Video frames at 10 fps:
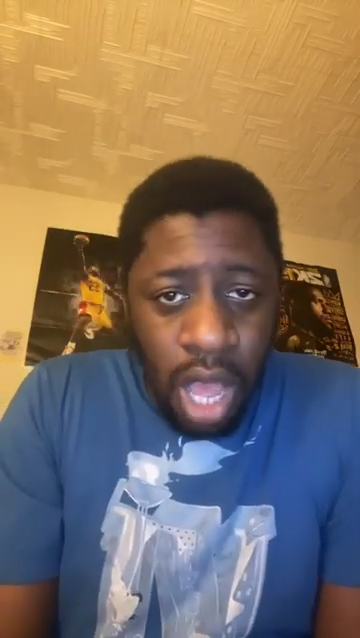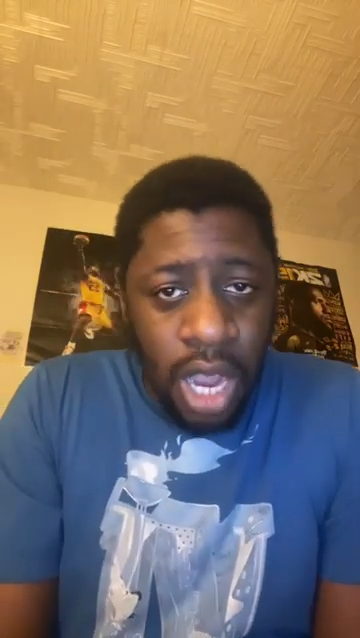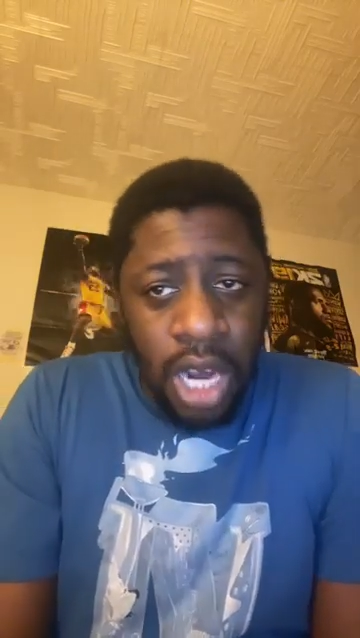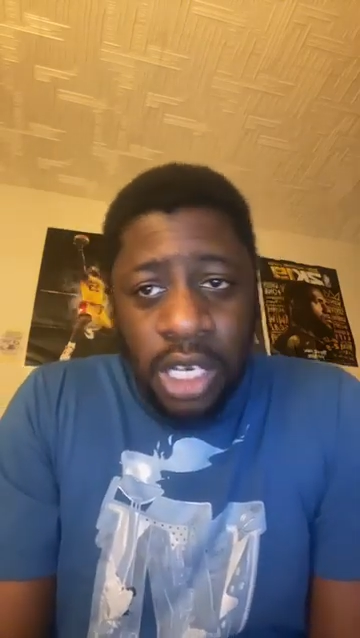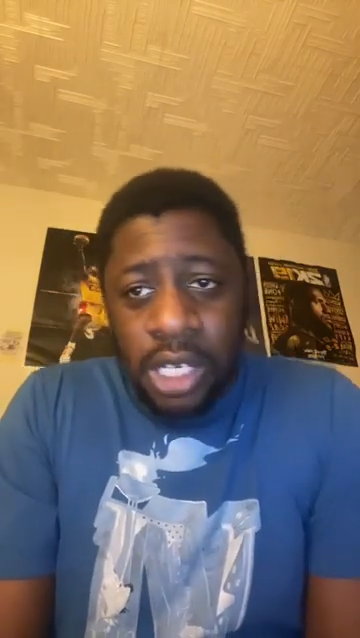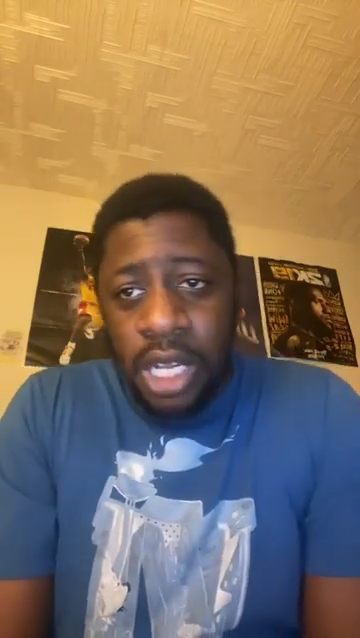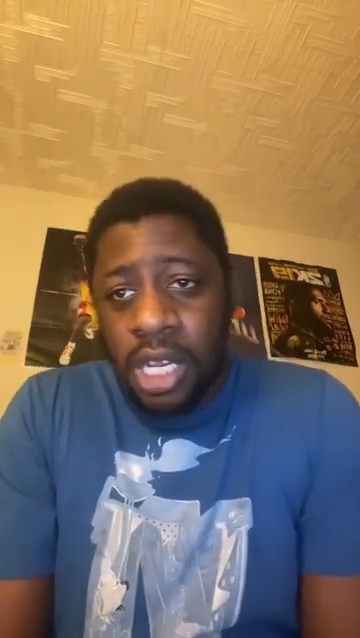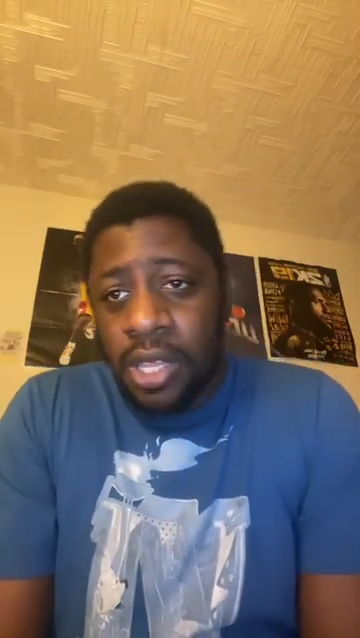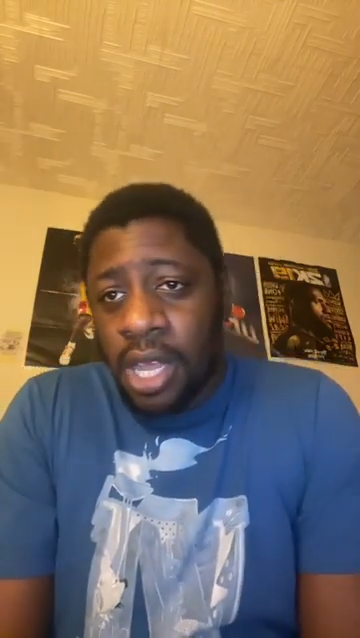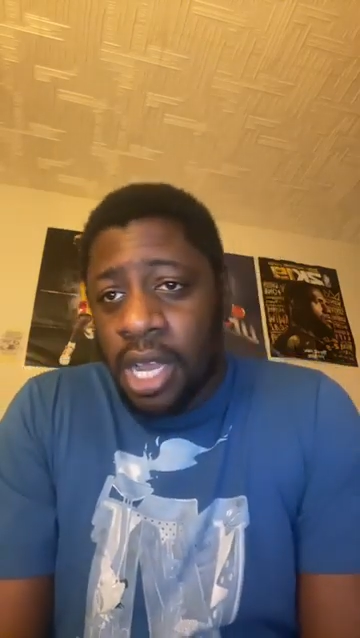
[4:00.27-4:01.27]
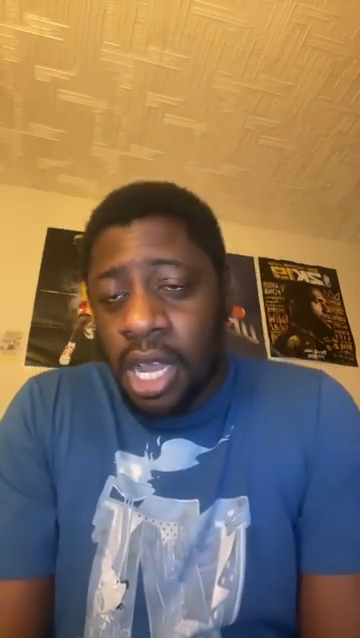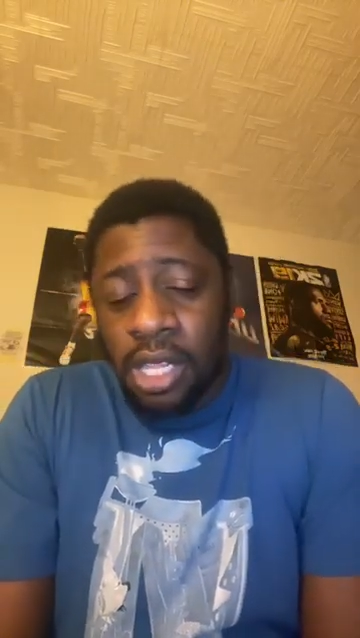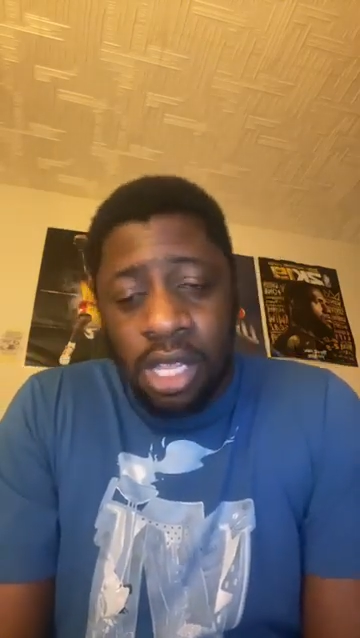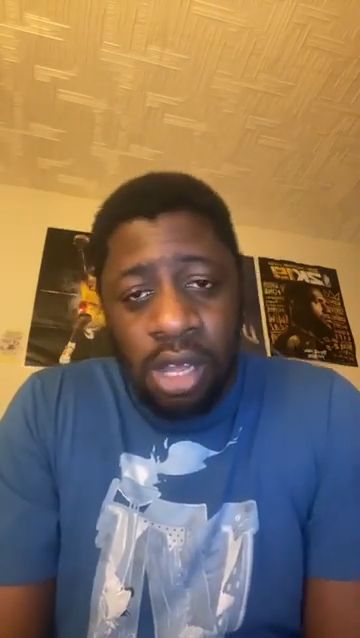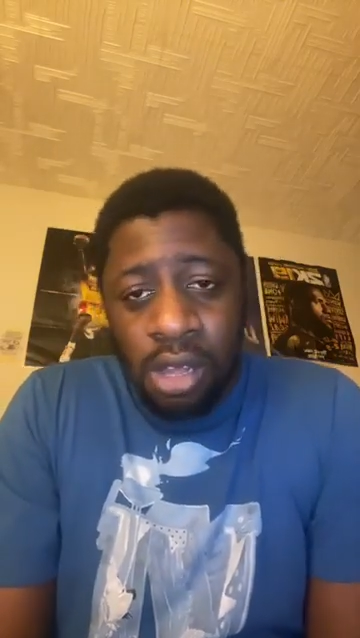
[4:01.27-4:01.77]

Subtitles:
I gotta say this: I got